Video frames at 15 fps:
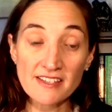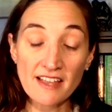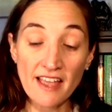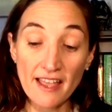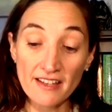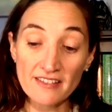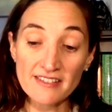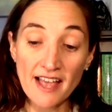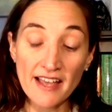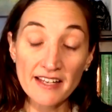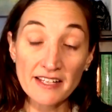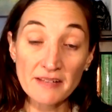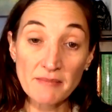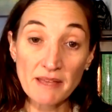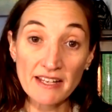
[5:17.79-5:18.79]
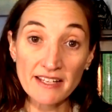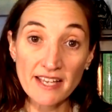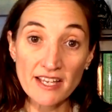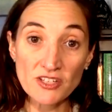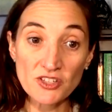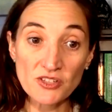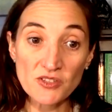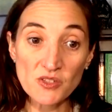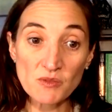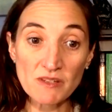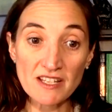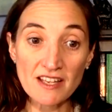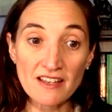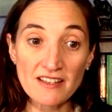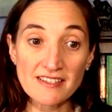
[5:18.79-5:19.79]
anxiety medications
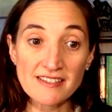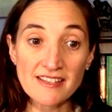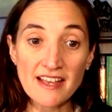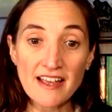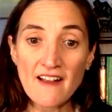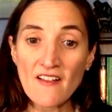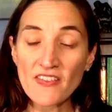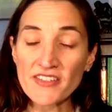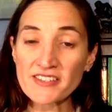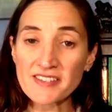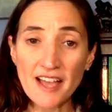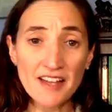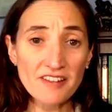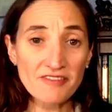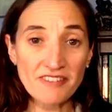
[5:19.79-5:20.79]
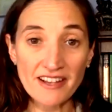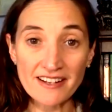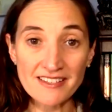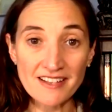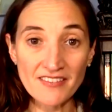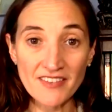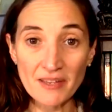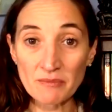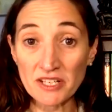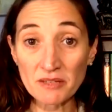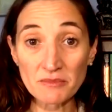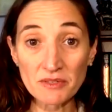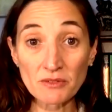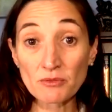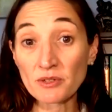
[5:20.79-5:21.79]
because the side effects on them can
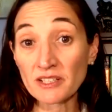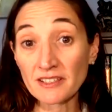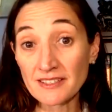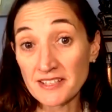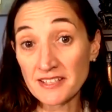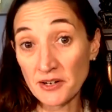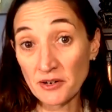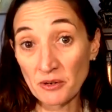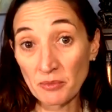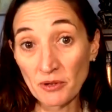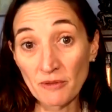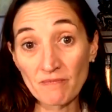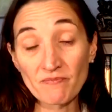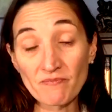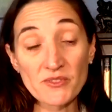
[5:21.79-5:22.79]
be really terrible.